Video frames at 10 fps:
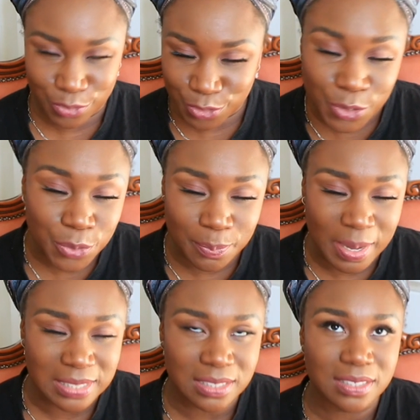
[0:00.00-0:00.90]
2
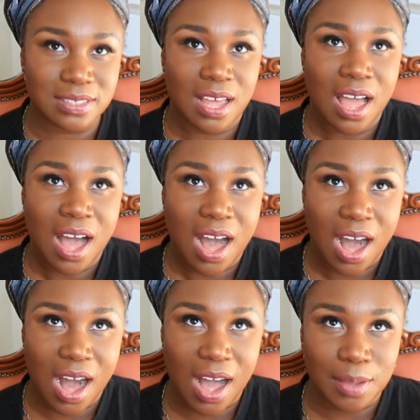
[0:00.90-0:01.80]
months,
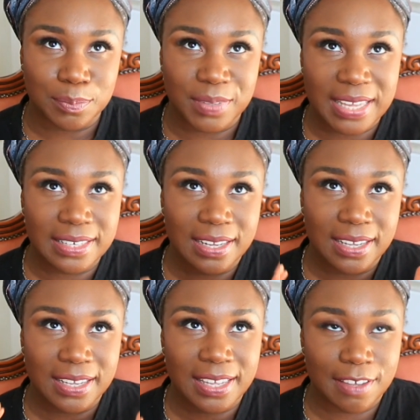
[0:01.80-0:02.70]
I'm then
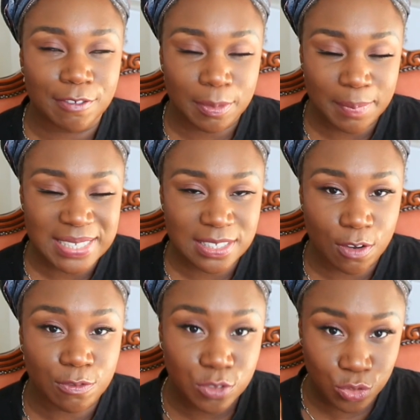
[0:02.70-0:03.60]
giving
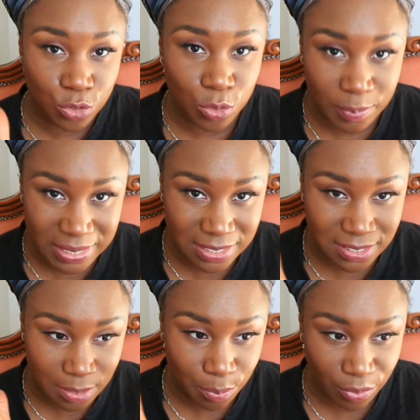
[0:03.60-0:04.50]
myself 2
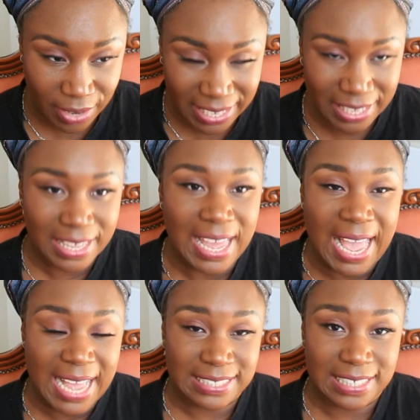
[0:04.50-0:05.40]
months break,
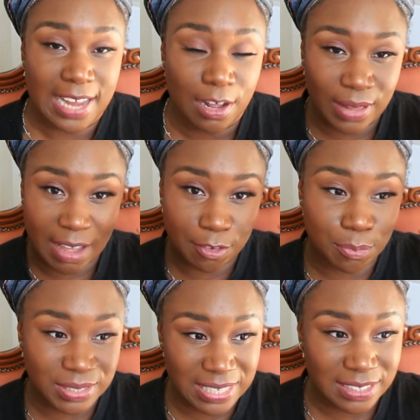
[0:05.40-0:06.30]
and then I'll have a
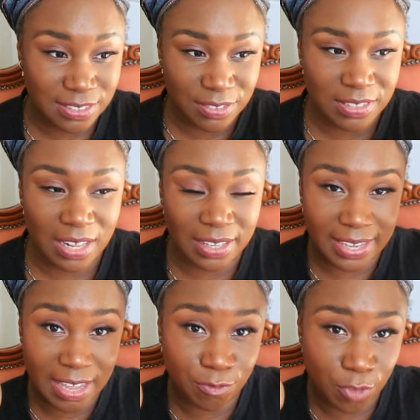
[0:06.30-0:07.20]
protective style
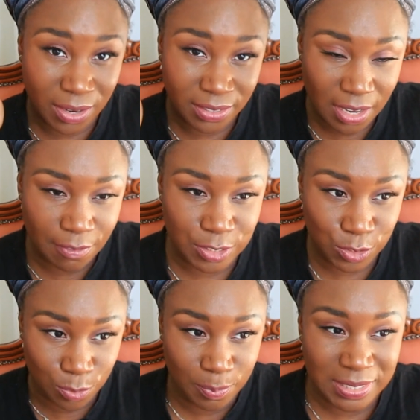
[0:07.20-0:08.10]
again for another
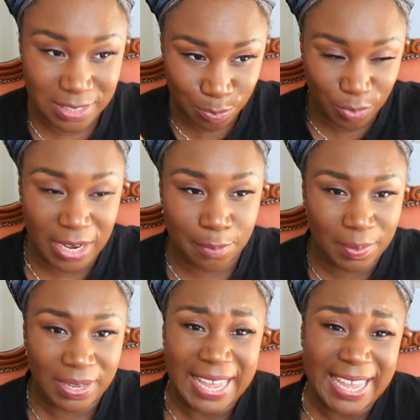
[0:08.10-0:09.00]
2 months break.
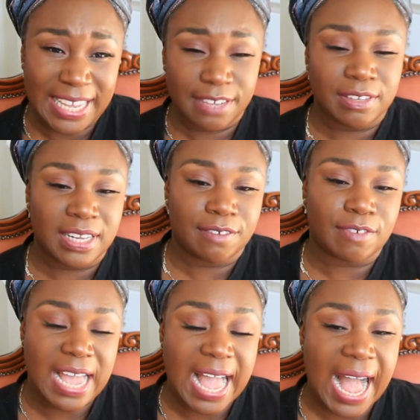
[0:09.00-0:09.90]
But even if
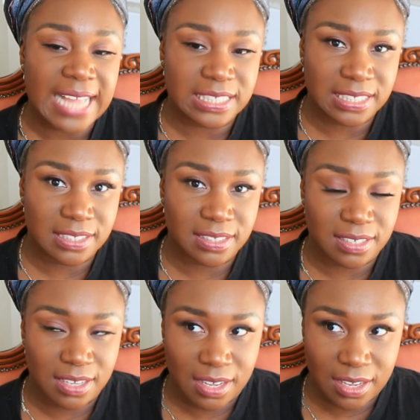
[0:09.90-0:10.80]
I hadn't